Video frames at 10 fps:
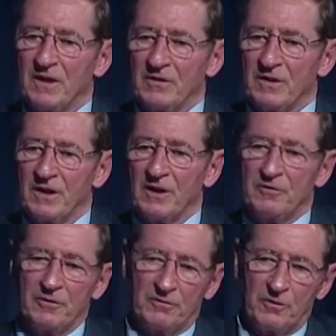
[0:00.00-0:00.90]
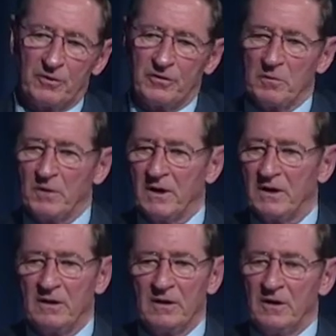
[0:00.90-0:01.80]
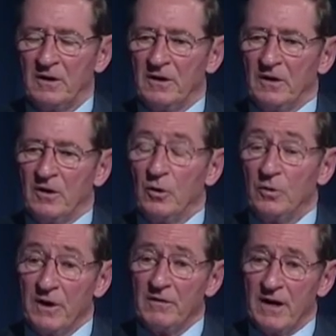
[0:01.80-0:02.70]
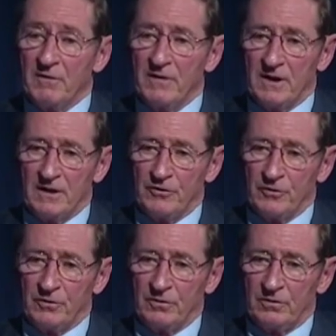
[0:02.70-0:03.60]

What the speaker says: destination for somebody who did have that issue.